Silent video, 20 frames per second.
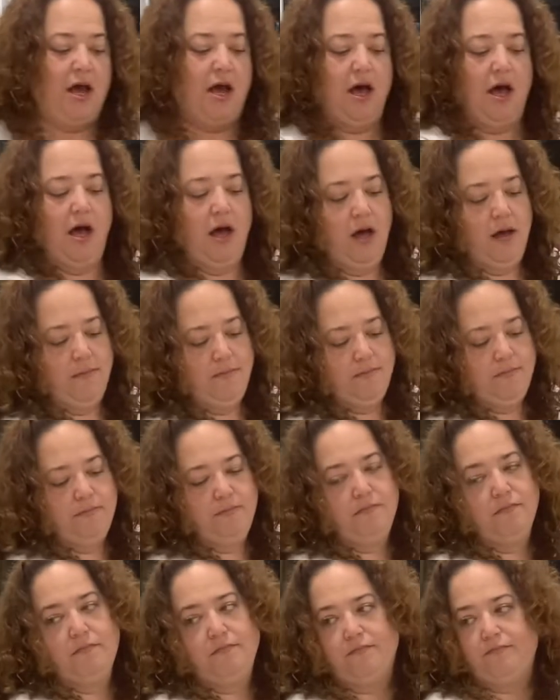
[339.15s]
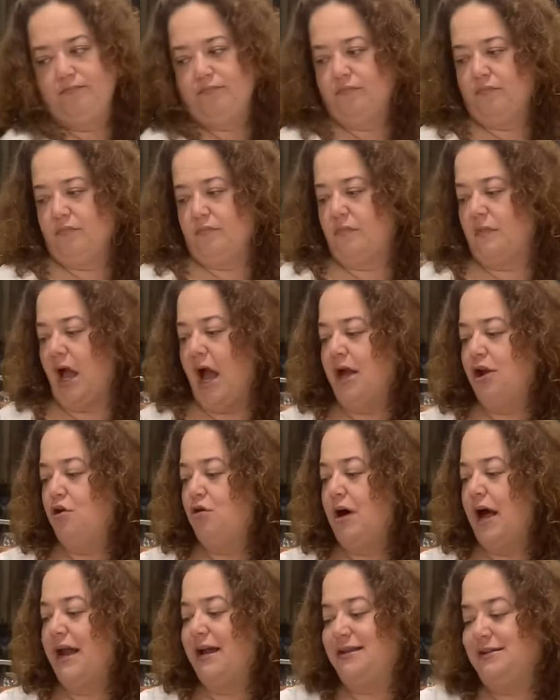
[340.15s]

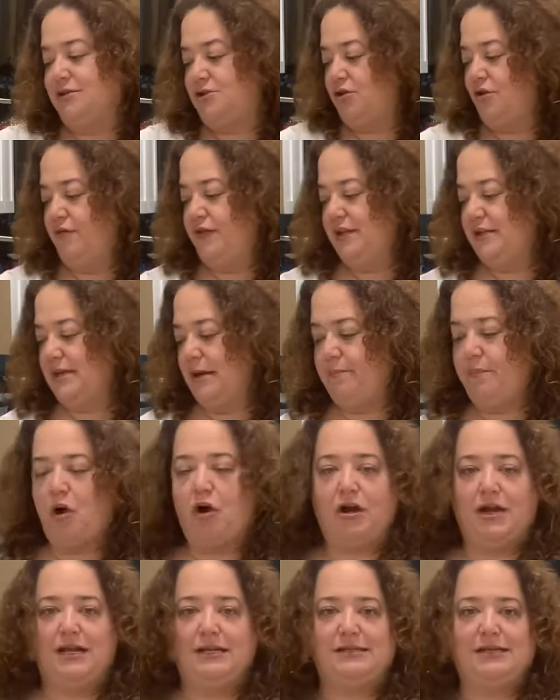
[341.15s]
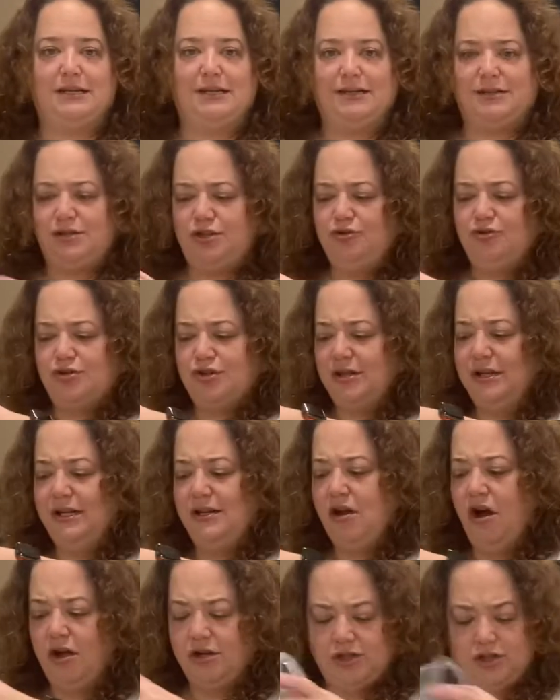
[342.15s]
I can serve this at parties and it's usually
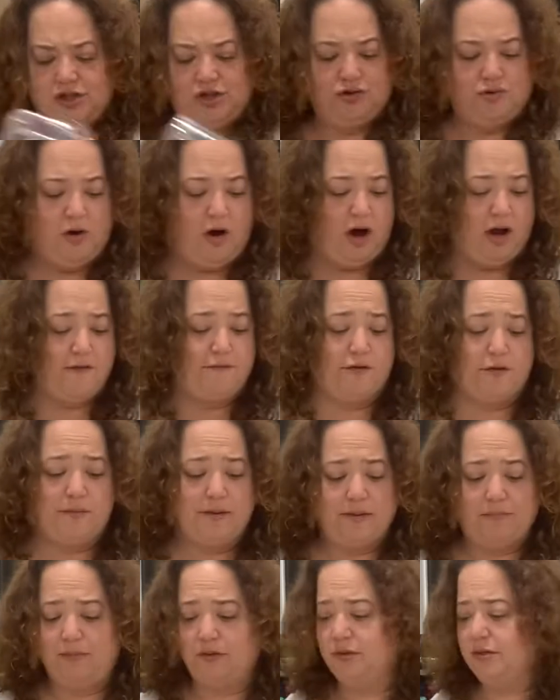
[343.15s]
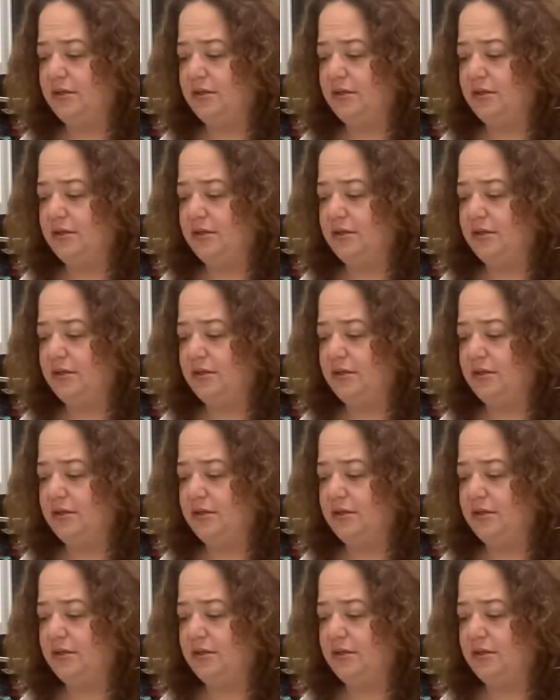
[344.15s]
not too hot for people.